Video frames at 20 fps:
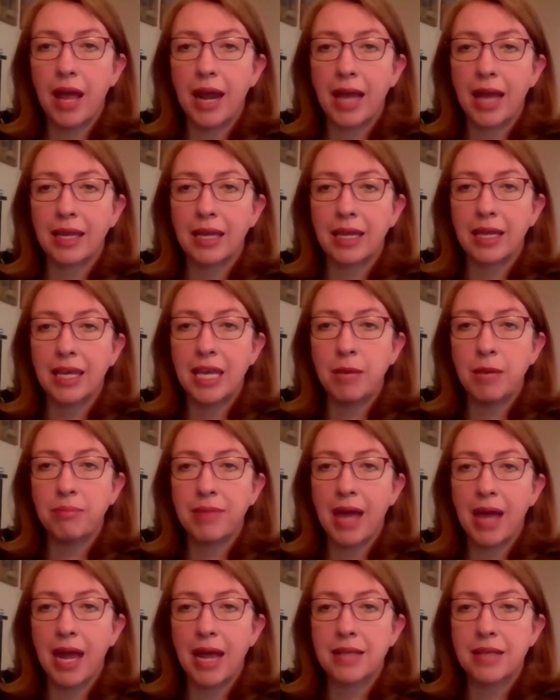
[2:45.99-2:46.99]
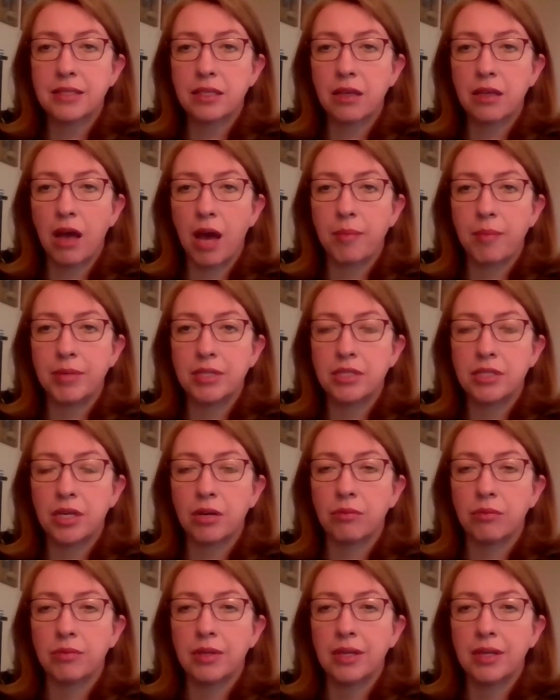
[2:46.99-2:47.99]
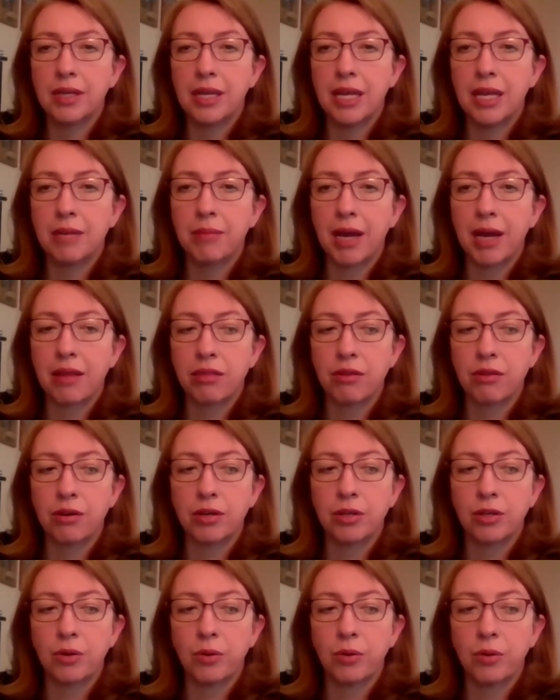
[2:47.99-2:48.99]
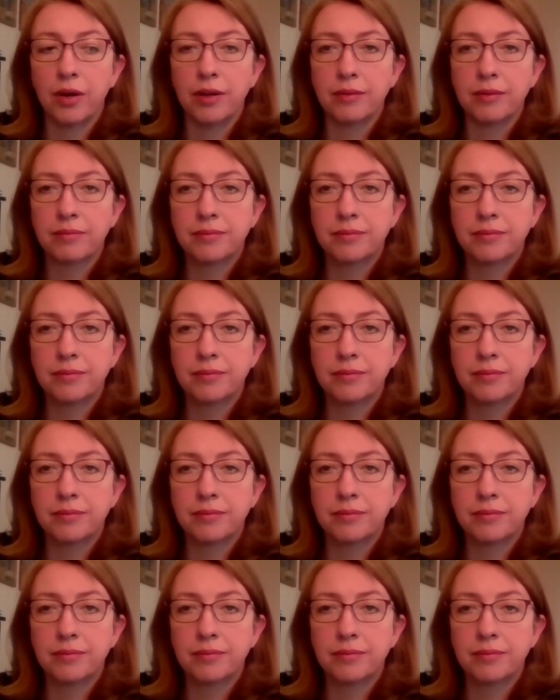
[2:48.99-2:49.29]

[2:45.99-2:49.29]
and I can keep that as a common tone in my third chord.